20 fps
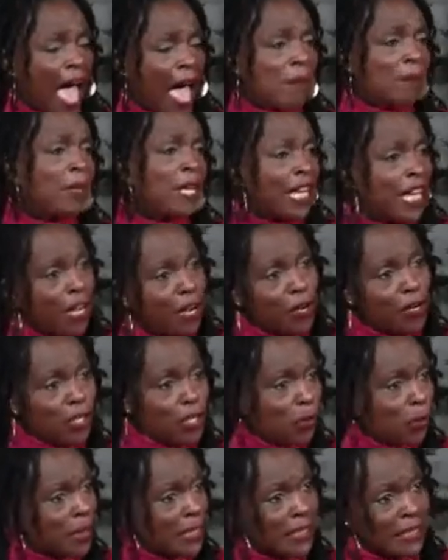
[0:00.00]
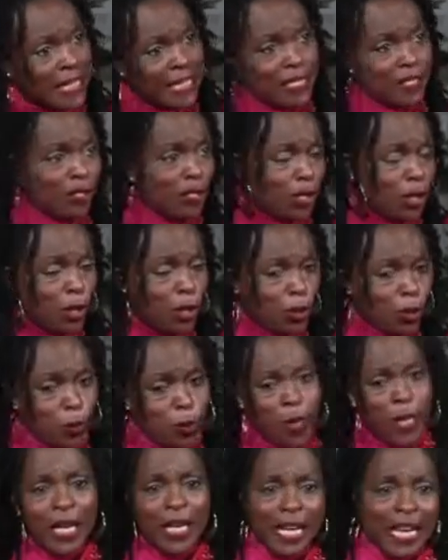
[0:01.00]
am here to enlist
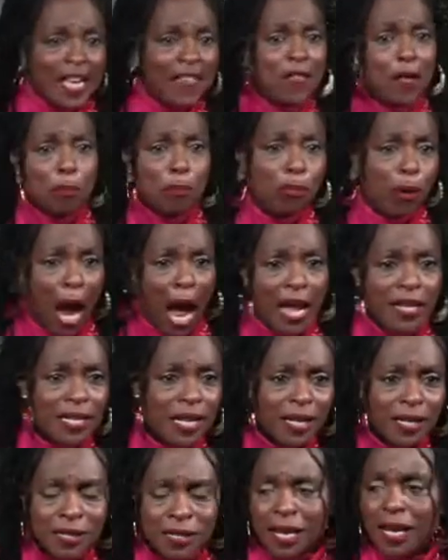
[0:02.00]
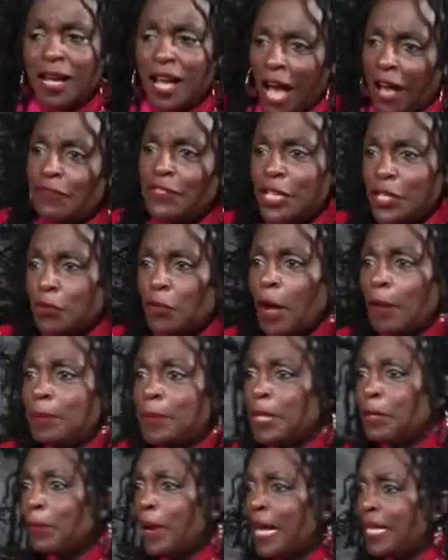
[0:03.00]
you in the project of
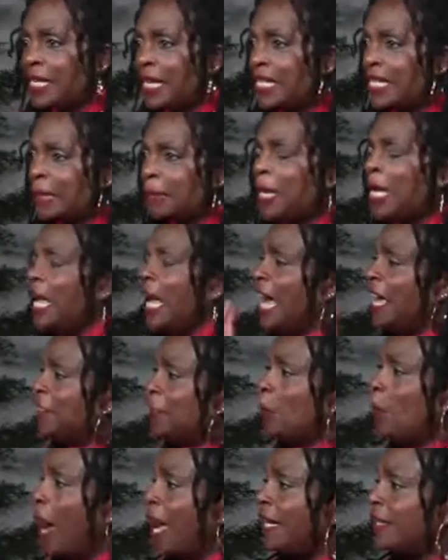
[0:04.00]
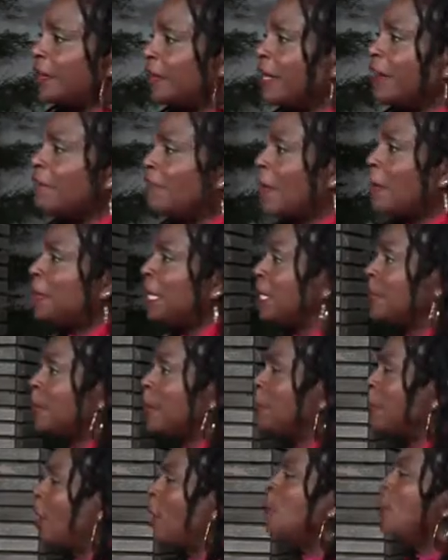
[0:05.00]
disrupting racism. And the white feminist
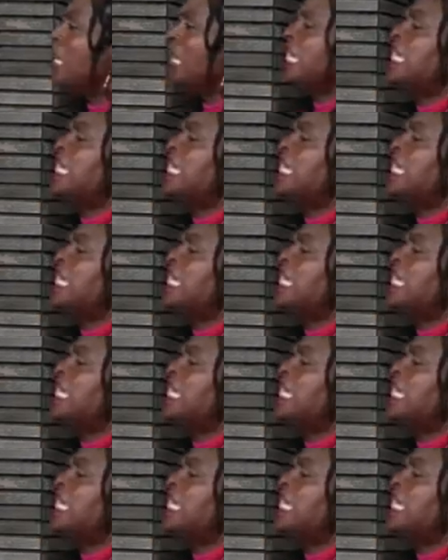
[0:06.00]
women go,